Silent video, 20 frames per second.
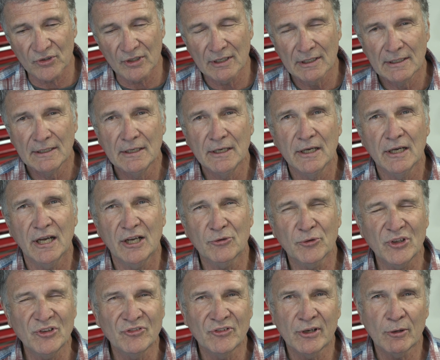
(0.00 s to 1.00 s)
And I
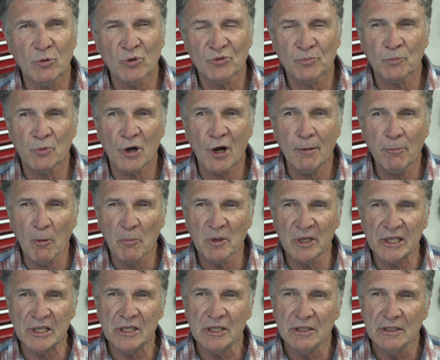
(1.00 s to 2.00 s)
reasoned it was
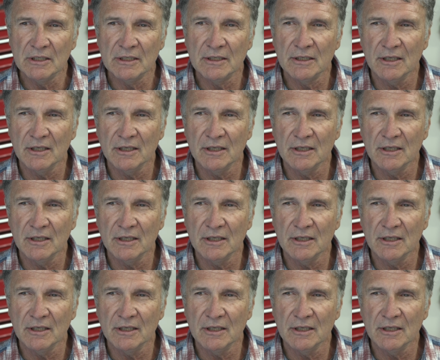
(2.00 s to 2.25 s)
probably